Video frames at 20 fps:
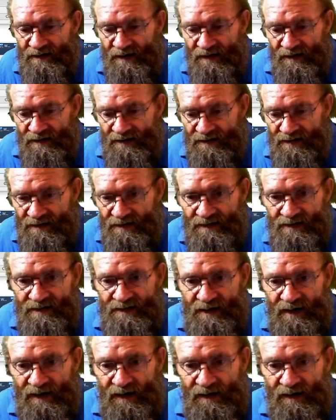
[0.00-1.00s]
a
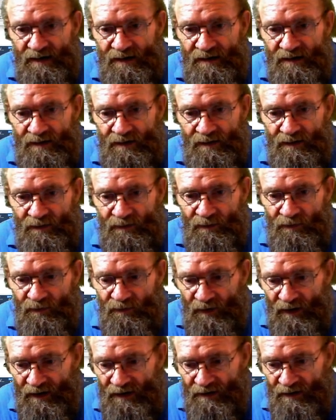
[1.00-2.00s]
second
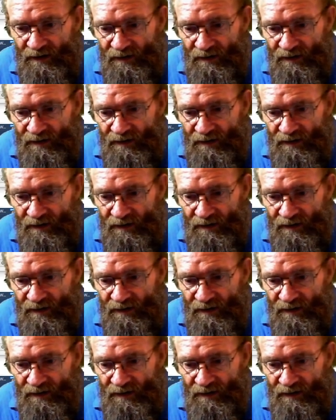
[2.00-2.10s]
file.